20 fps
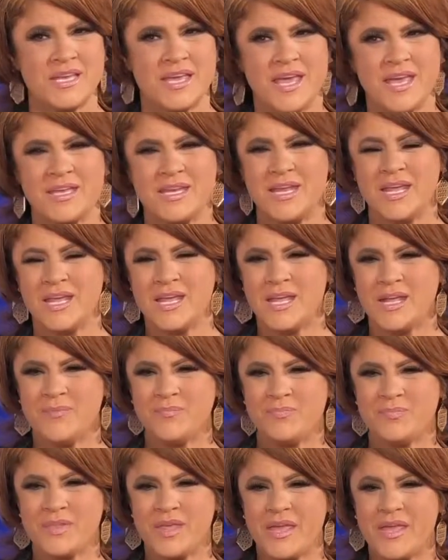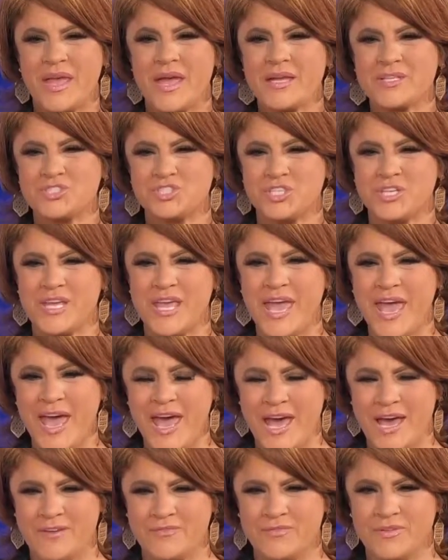And they actually
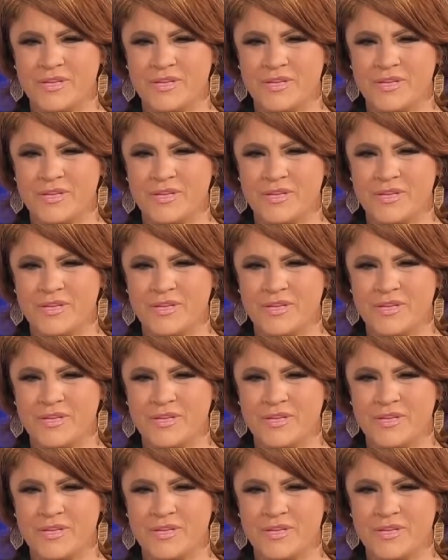have,